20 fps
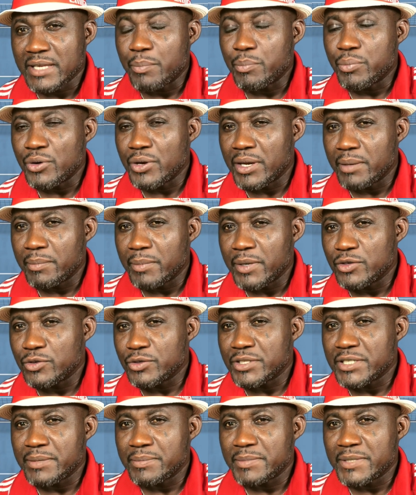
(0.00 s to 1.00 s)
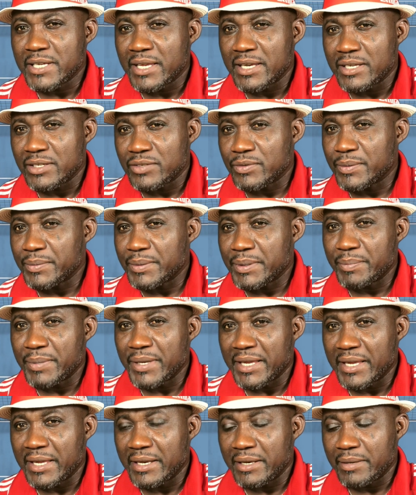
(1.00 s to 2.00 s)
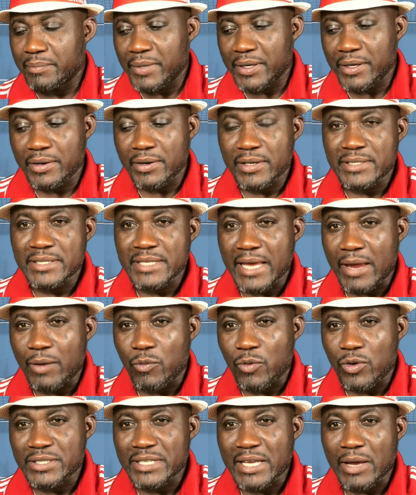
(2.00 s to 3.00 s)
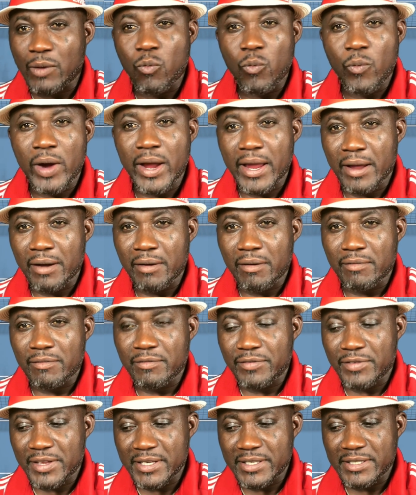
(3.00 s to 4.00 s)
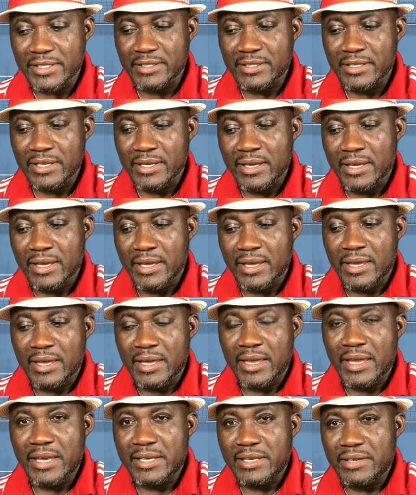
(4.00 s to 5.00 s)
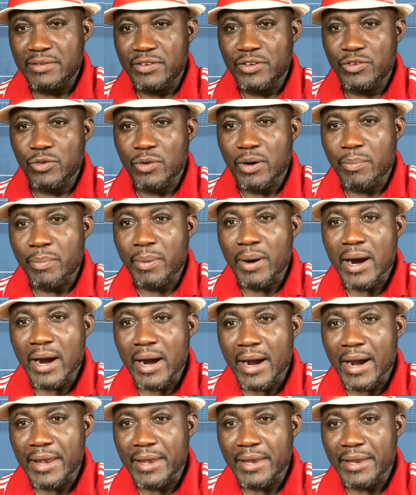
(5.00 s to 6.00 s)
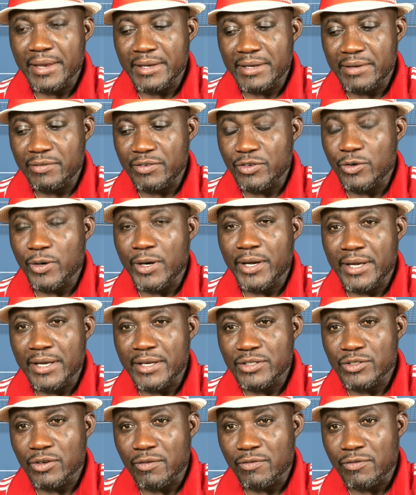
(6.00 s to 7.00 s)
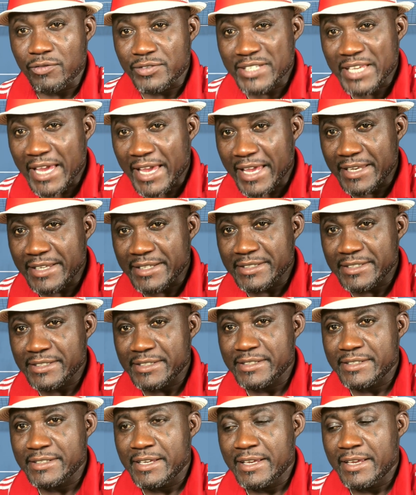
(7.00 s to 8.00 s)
I put them into team tennis from the beginning because I was aware of this individualness of tennis,